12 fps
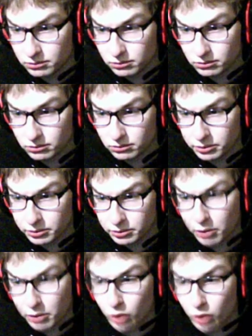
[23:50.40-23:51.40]
promote
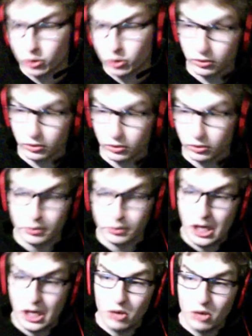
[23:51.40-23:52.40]
or
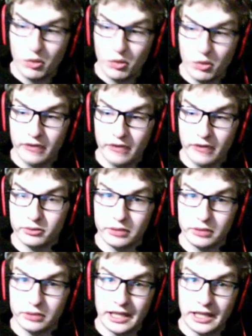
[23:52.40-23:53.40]
whatever the
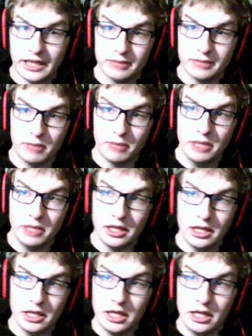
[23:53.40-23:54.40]
case may be,
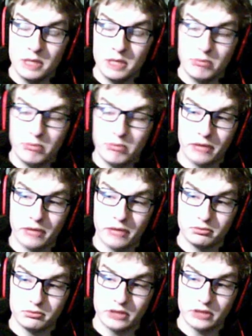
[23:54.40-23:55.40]
but
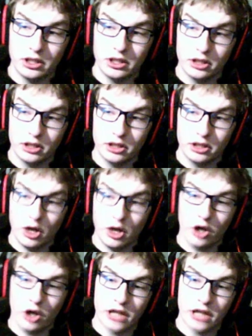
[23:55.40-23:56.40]
they are
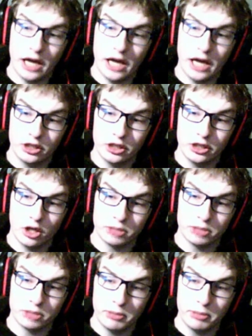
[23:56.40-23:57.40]
kind and honest
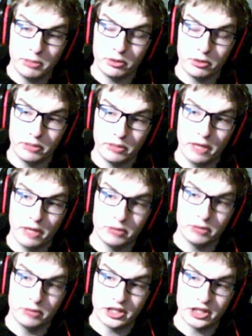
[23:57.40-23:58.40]
people, and they make
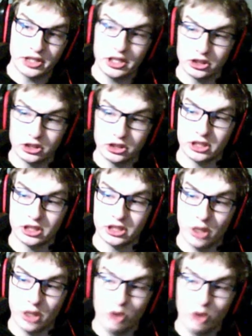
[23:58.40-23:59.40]
mistakes just like all
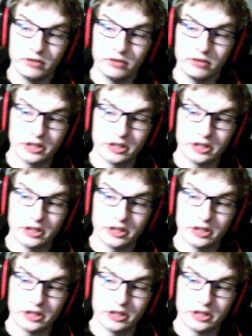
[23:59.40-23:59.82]
of us.